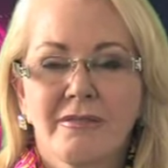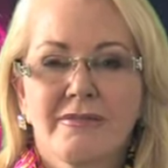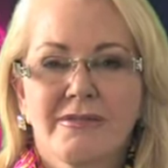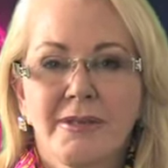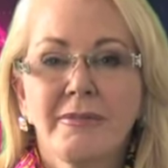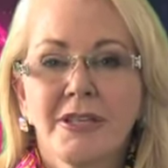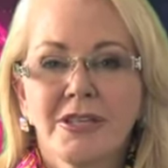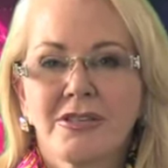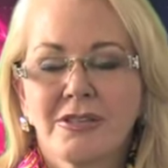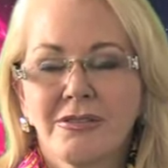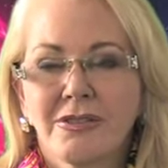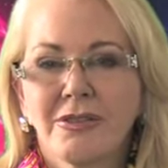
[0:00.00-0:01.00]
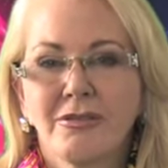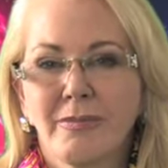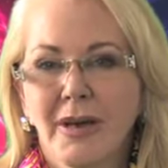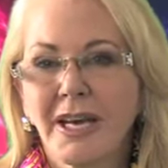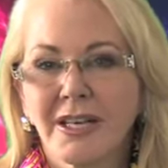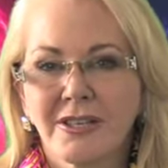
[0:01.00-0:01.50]
simply do too
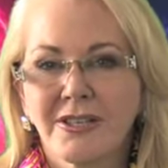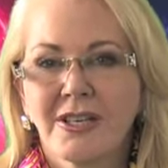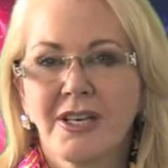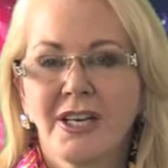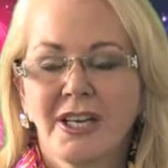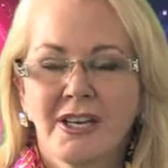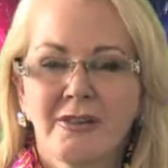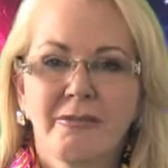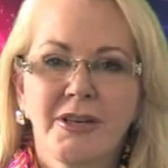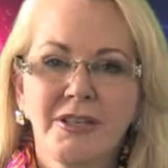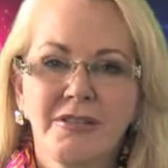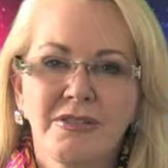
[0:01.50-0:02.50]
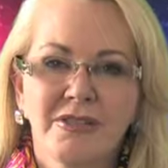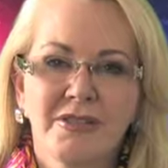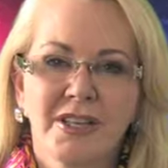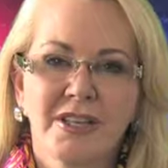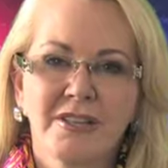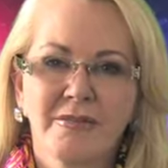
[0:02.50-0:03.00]
much. And when you do
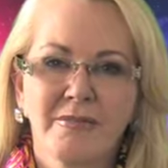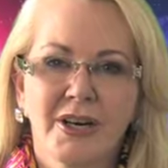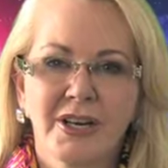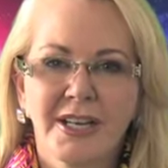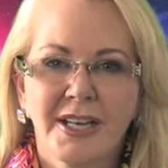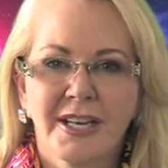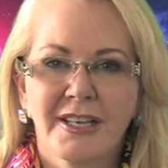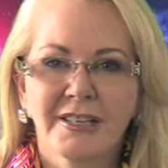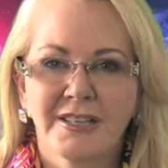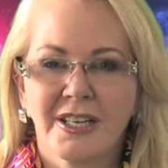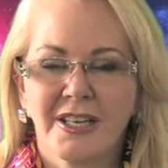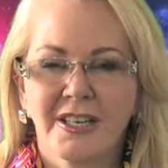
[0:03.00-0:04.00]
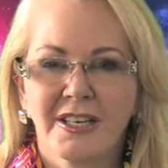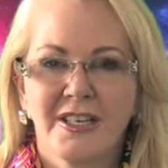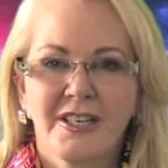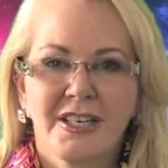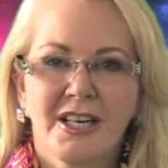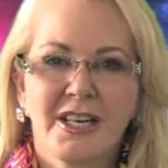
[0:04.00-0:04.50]
that, the body has like
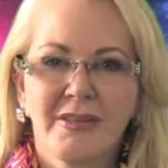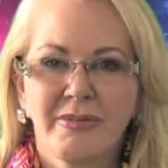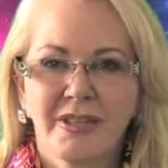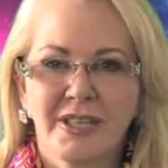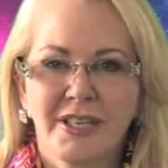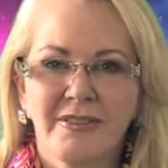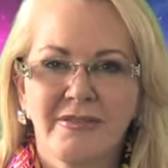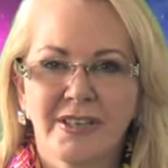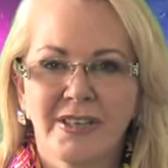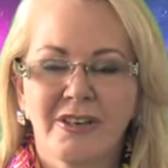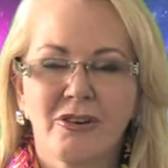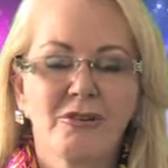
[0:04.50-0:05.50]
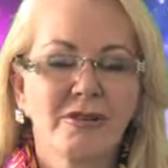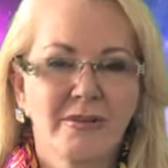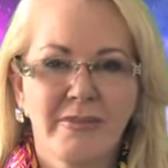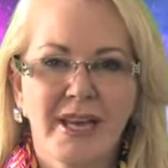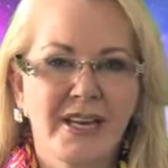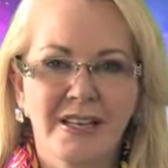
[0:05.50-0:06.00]
I believe, an
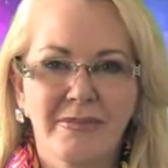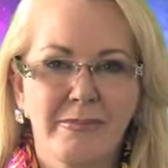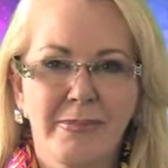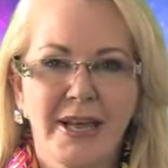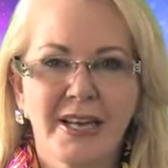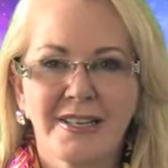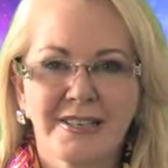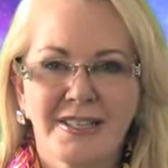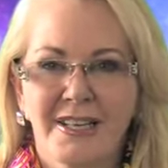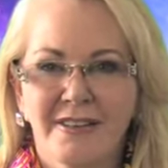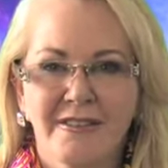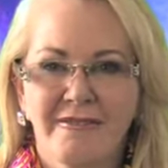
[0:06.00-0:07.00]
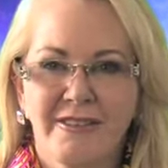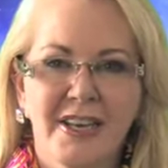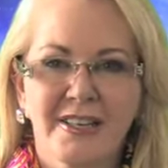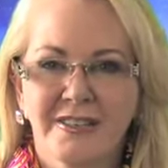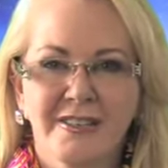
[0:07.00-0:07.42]
automatic balancing effect.